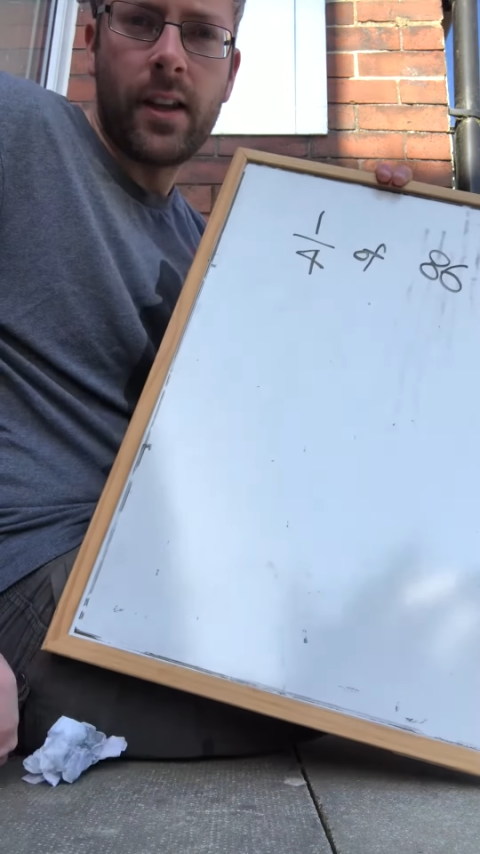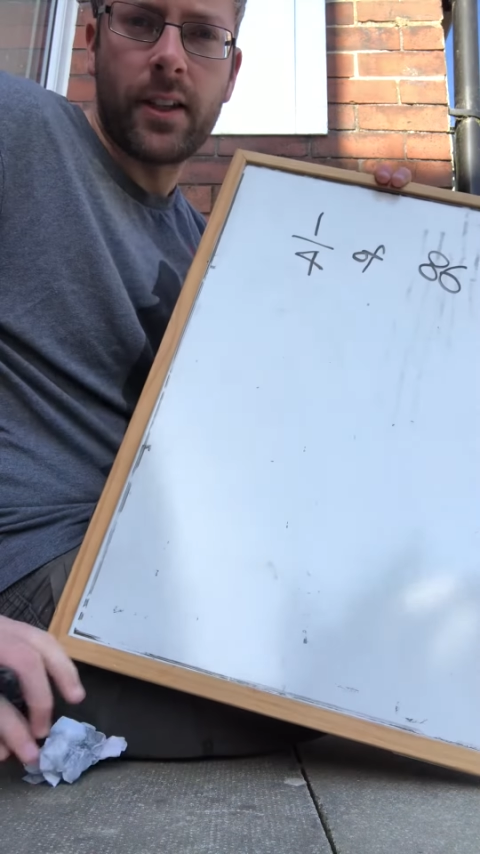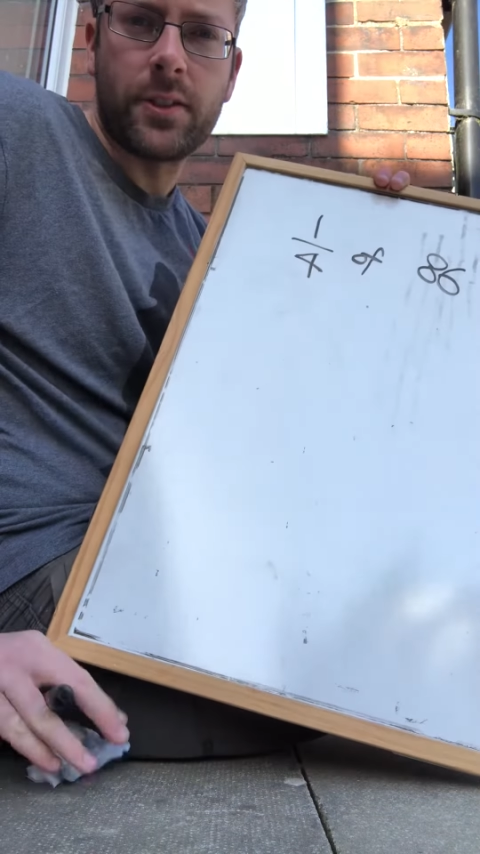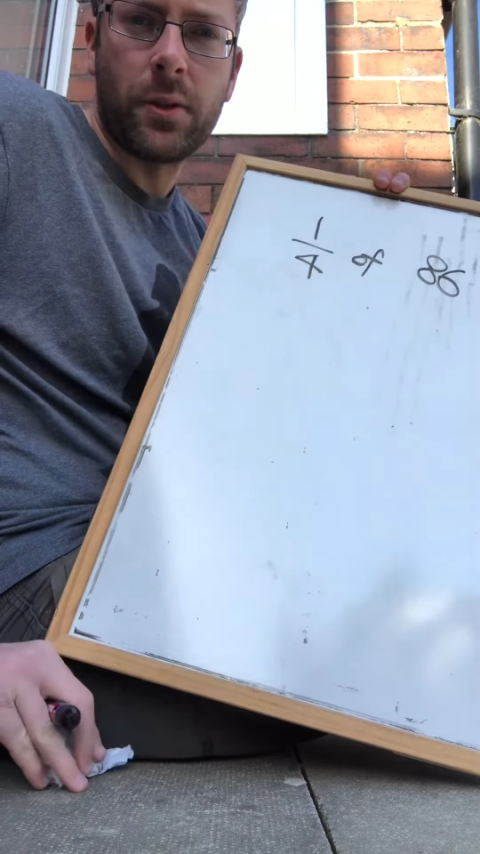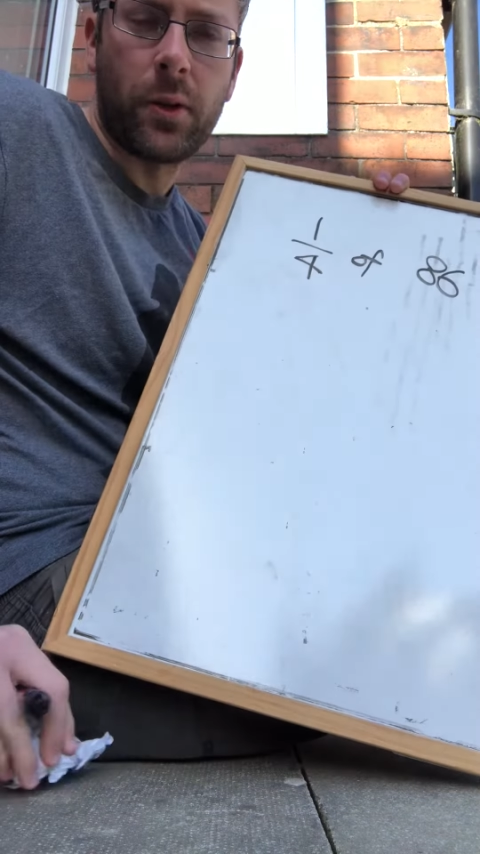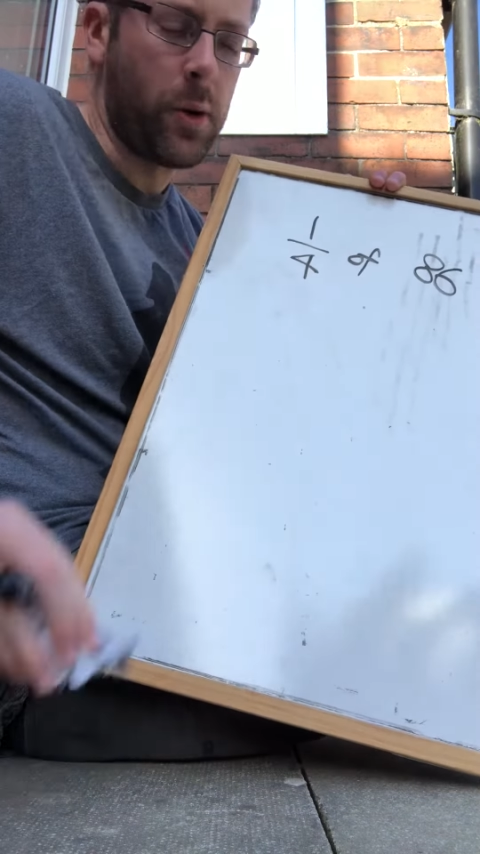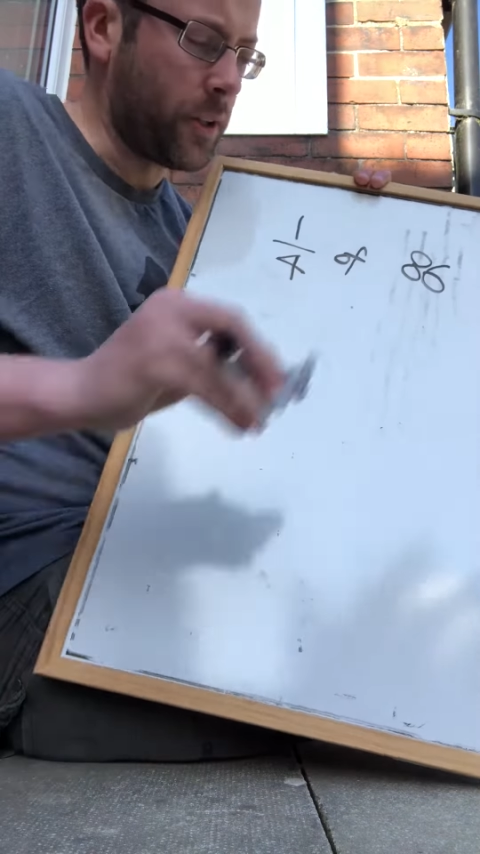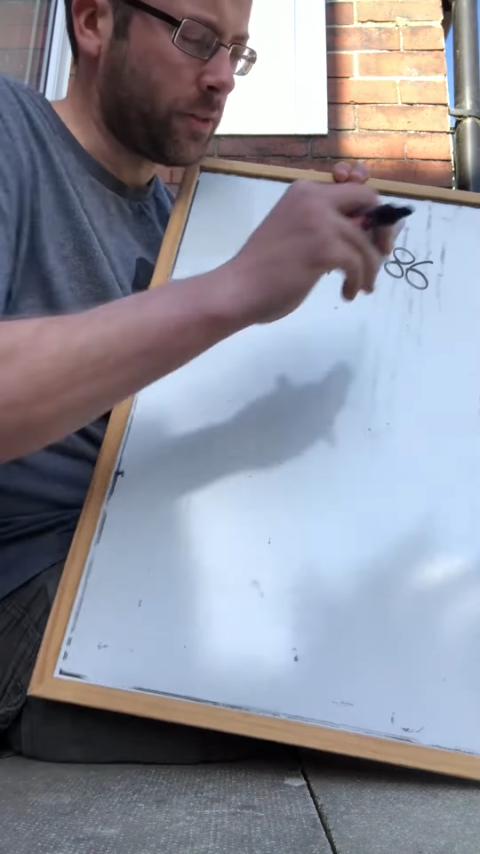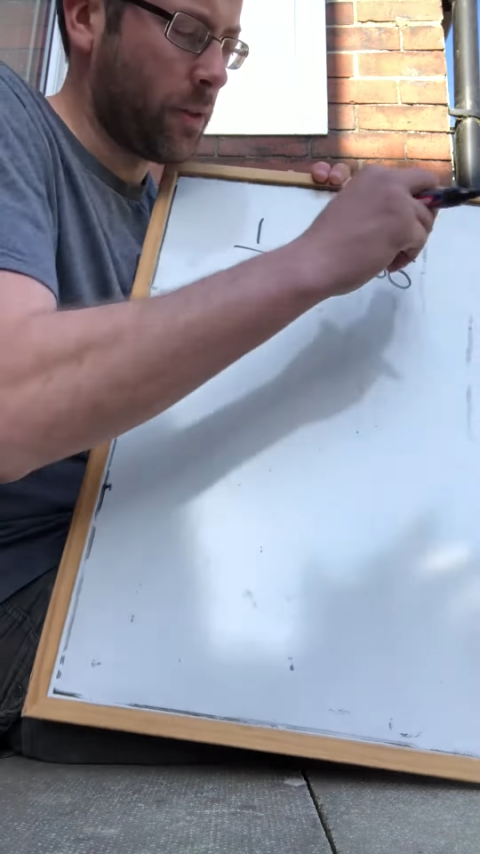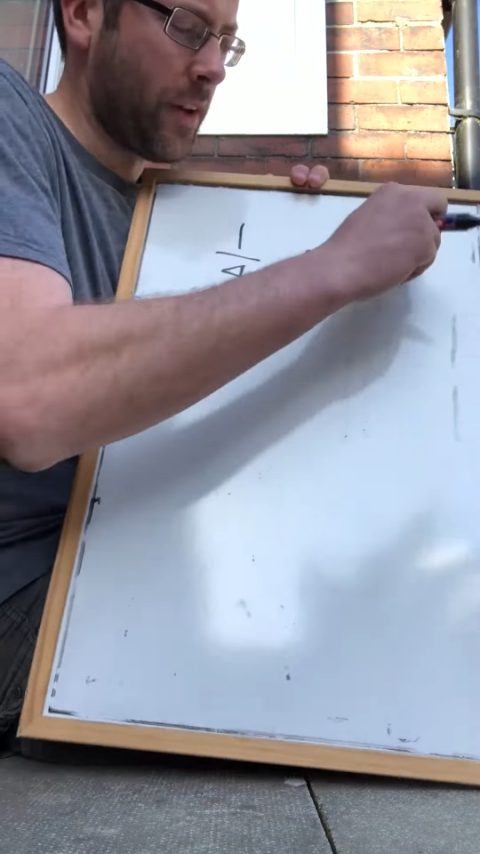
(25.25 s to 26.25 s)
Let's do a
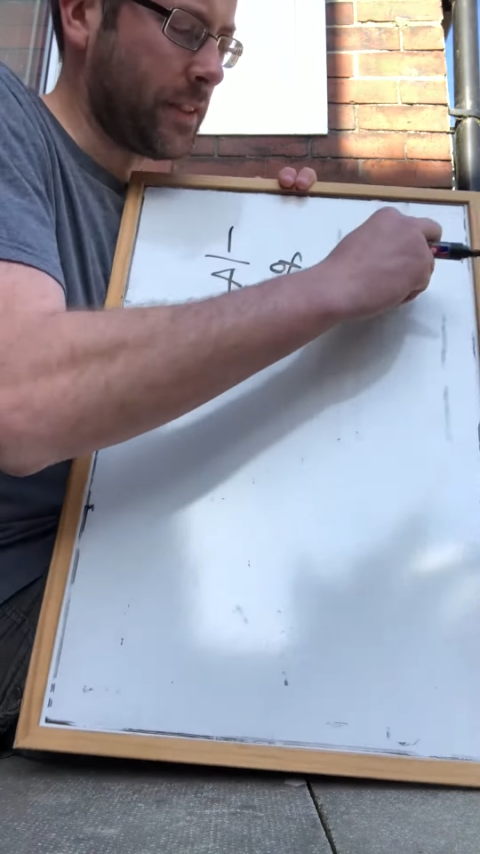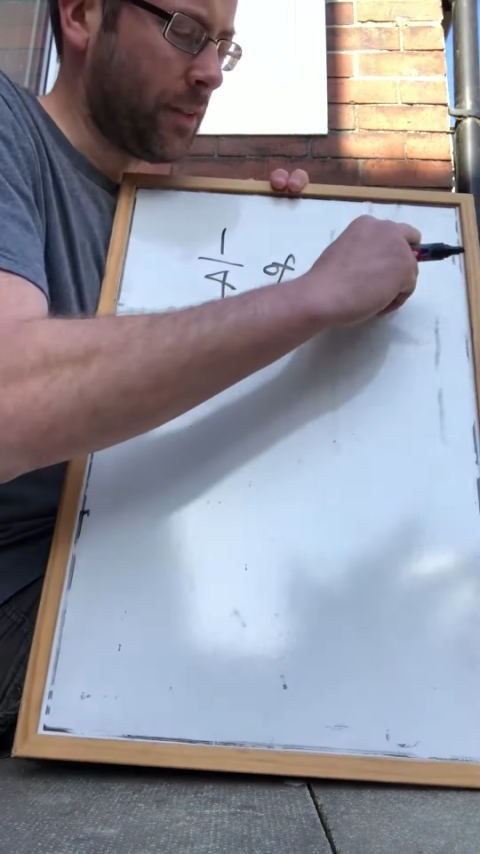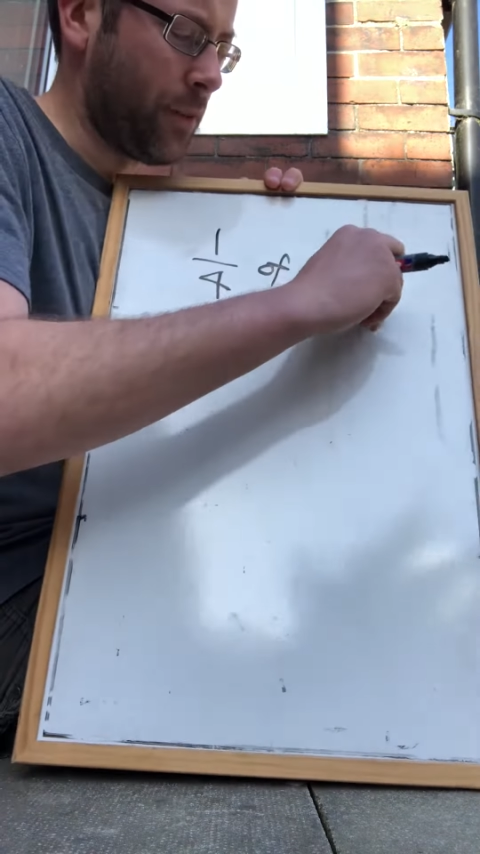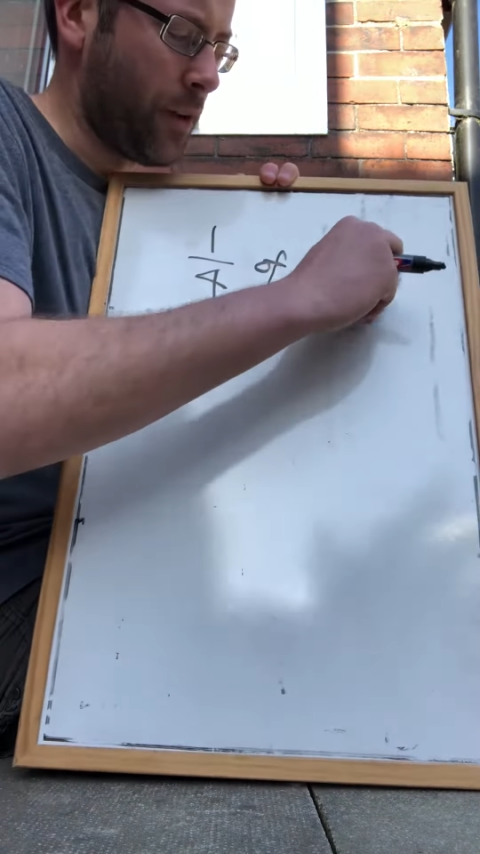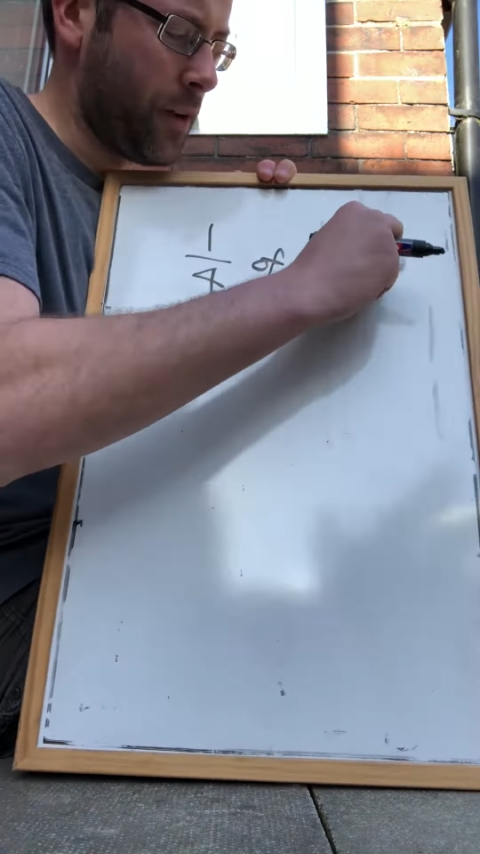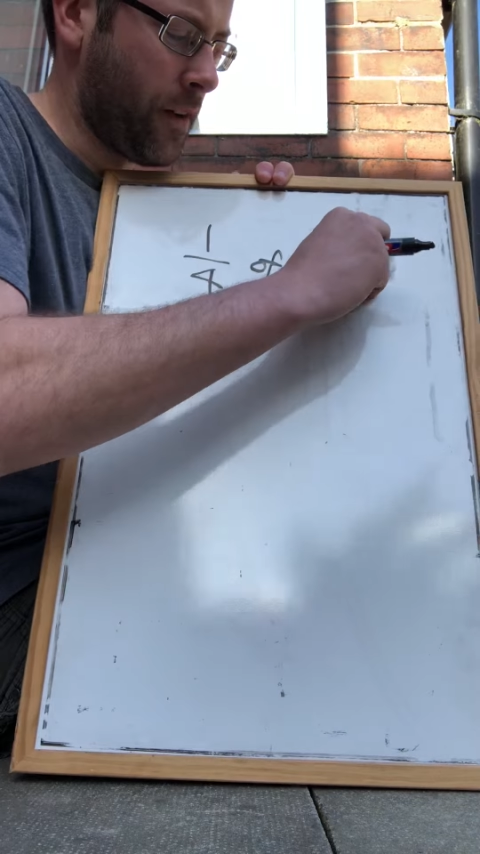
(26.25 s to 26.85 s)
quarter of 84.